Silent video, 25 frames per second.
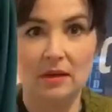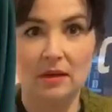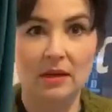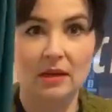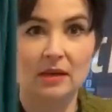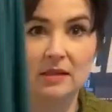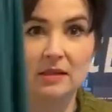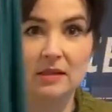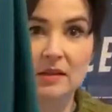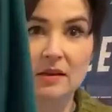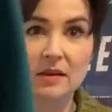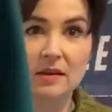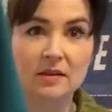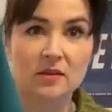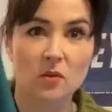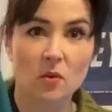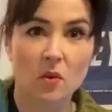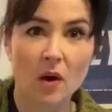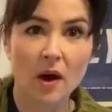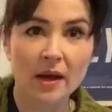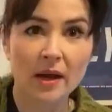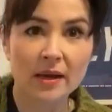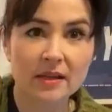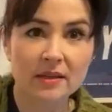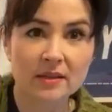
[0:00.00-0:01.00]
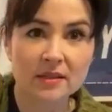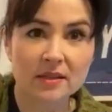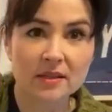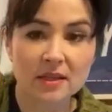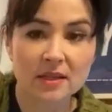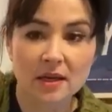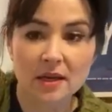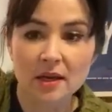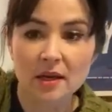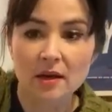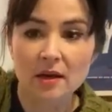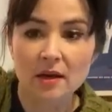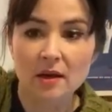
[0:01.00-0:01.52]
it's, it's quite,
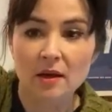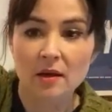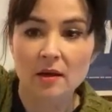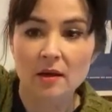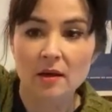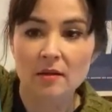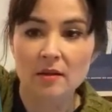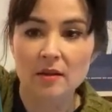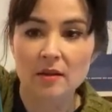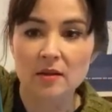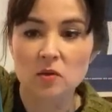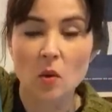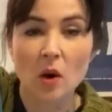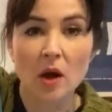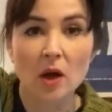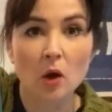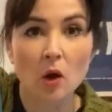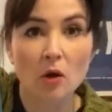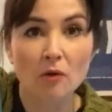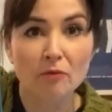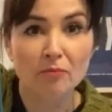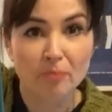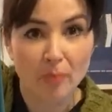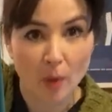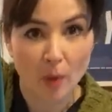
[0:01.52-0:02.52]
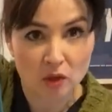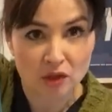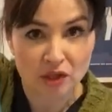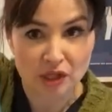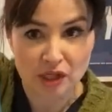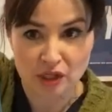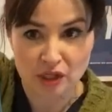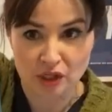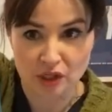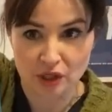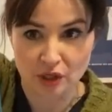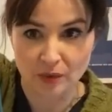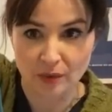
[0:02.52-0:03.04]
there's quite a lot of body
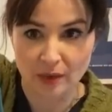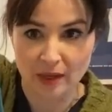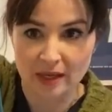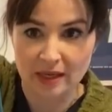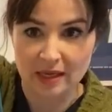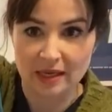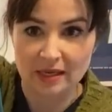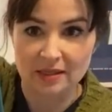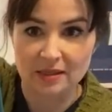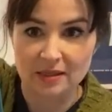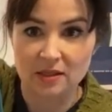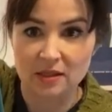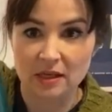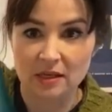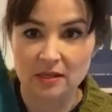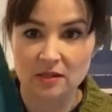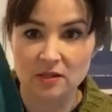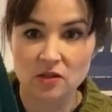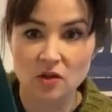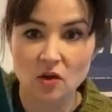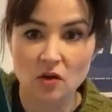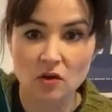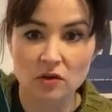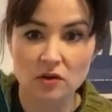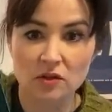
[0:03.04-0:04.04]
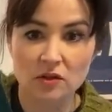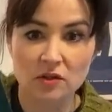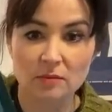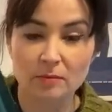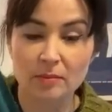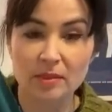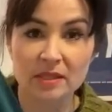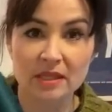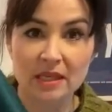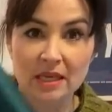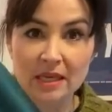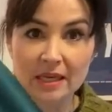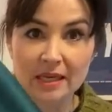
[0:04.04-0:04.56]
to it. It's, it's not
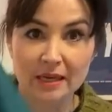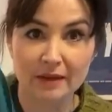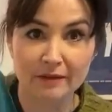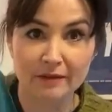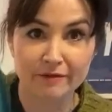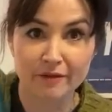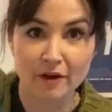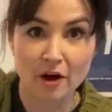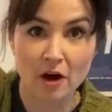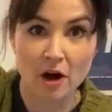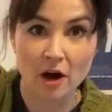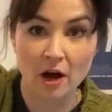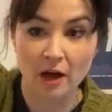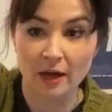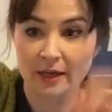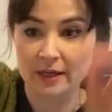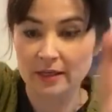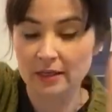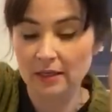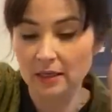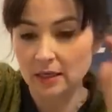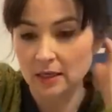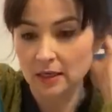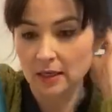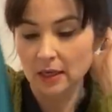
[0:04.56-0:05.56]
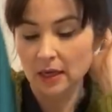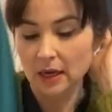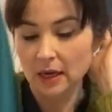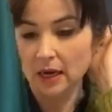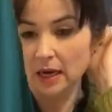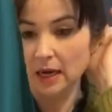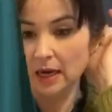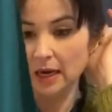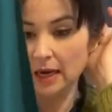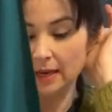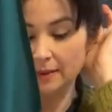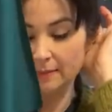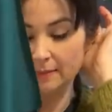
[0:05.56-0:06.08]
particularly fine.
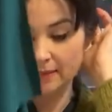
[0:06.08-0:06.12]
Um,